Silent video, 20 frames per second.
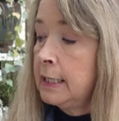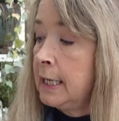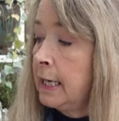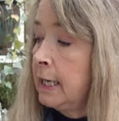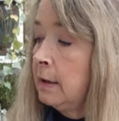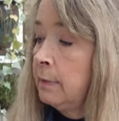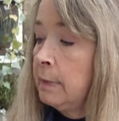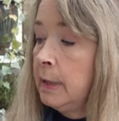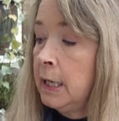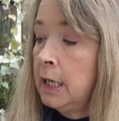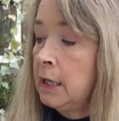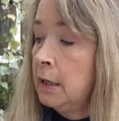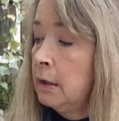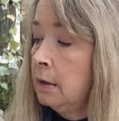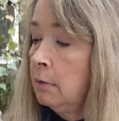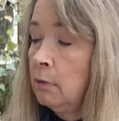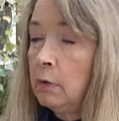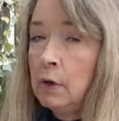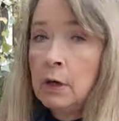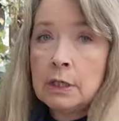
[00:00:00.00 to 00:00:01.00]
take them in
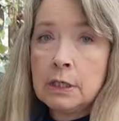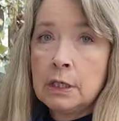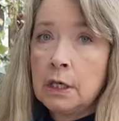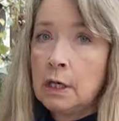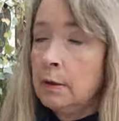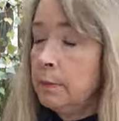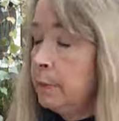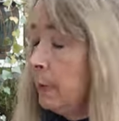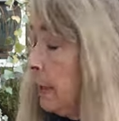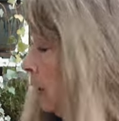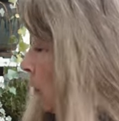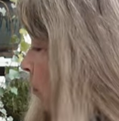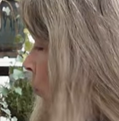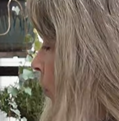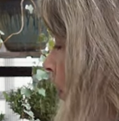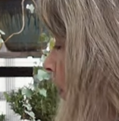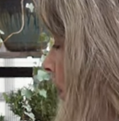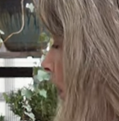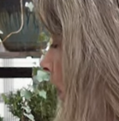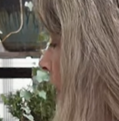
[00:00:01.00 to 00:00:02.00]
where it's going to be
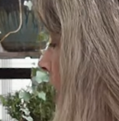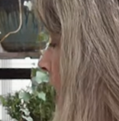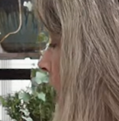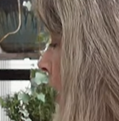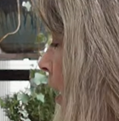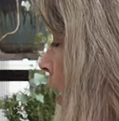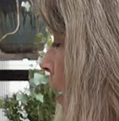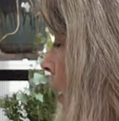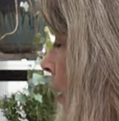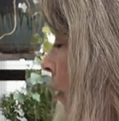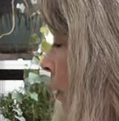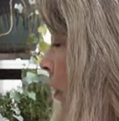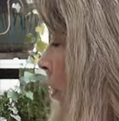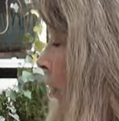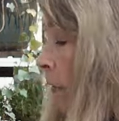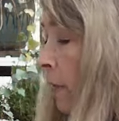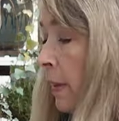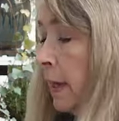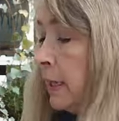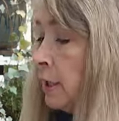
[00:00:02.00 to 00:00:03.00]
warm
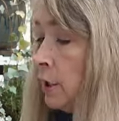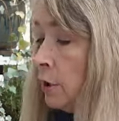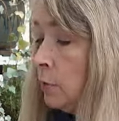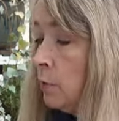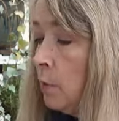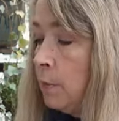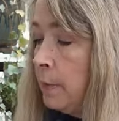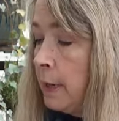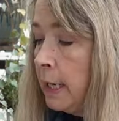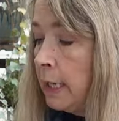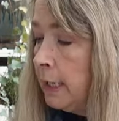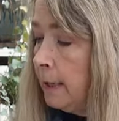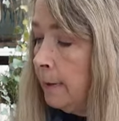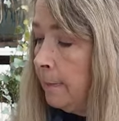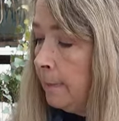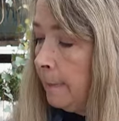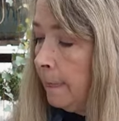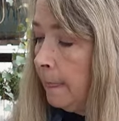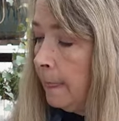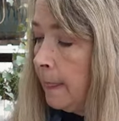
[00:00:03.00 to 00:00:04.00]
or they just won't make
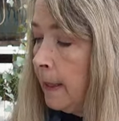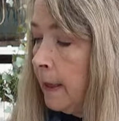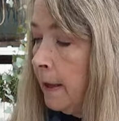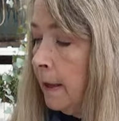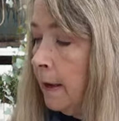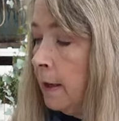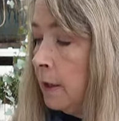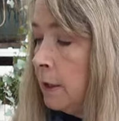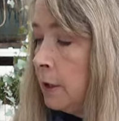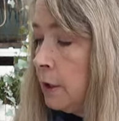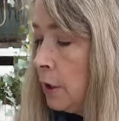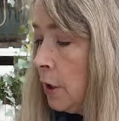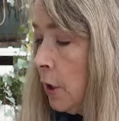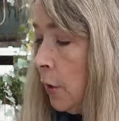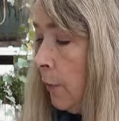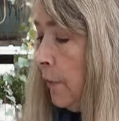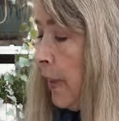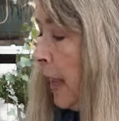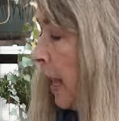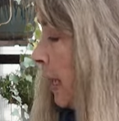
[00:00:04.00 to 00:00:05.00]
it.
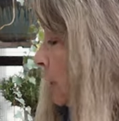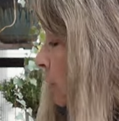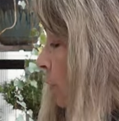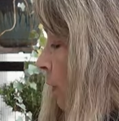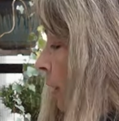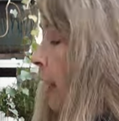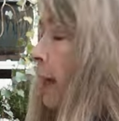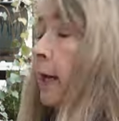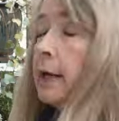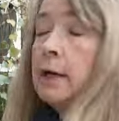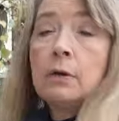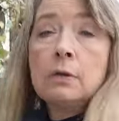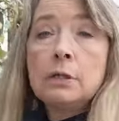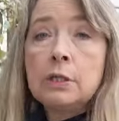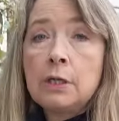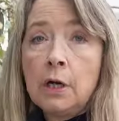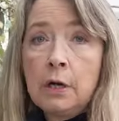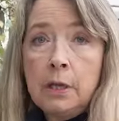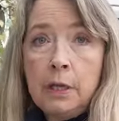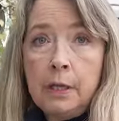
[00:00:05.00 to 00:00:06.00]
So that's why I don't
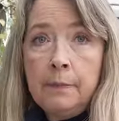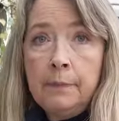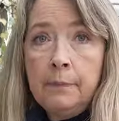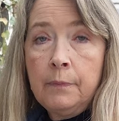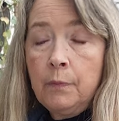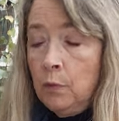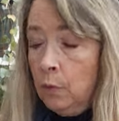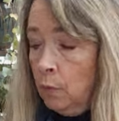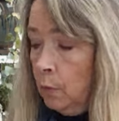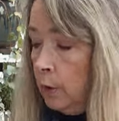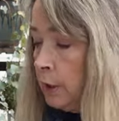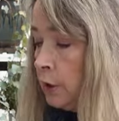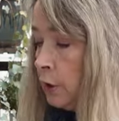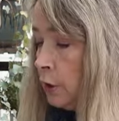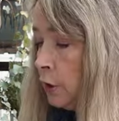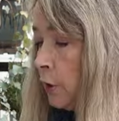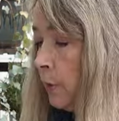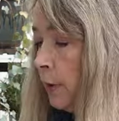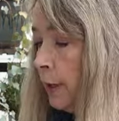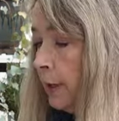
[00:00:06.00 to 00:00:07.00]
start them winter
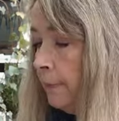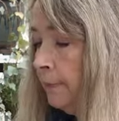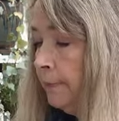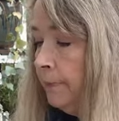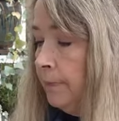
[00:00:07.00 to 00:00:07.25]
sowing